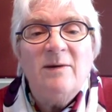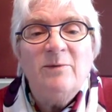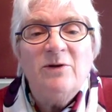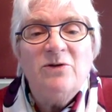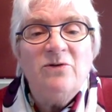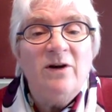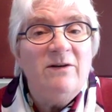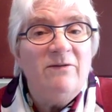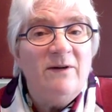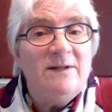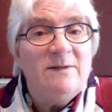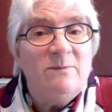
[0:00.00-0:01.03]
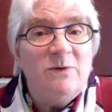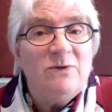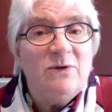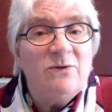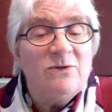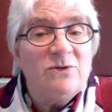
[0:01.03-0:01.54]
I'm going to try to find some
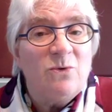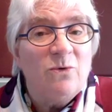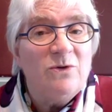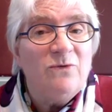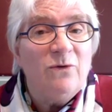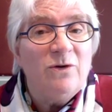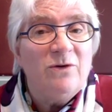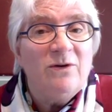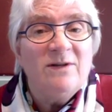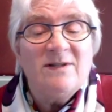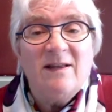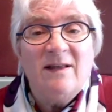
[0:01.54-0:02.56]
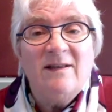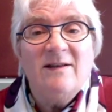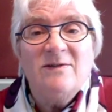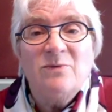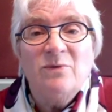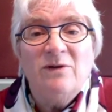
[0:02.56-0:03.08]
musical scores for you because I think
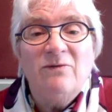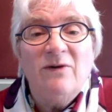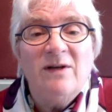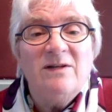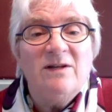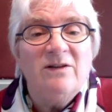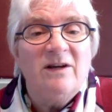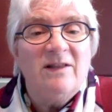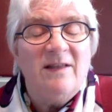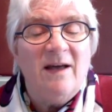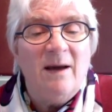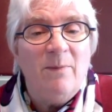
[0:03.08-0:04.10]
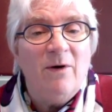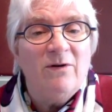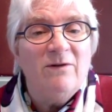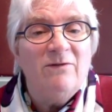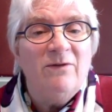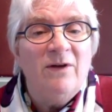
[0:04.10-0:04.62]
that's really fun to look at that part
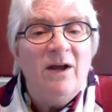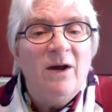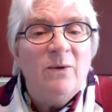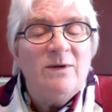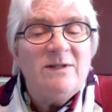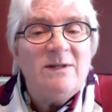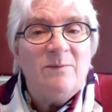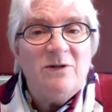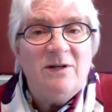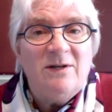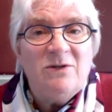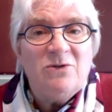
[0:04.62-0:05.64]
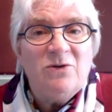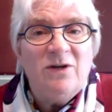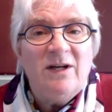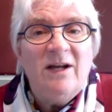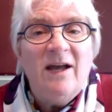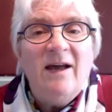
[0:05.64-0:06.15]
of reception
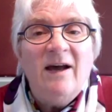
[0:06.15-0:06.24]
history.